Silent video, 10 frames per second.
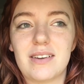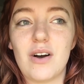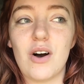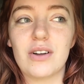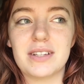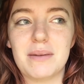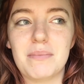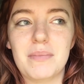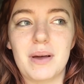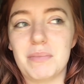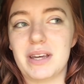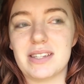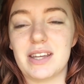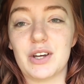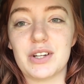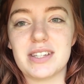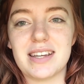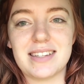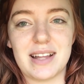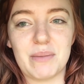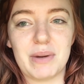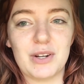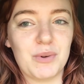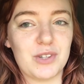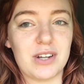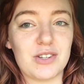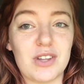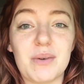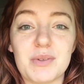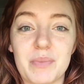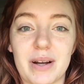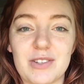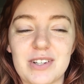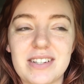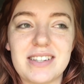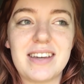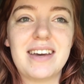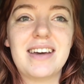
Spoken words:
called him because they couldn't say salamander, which I just thought was precious.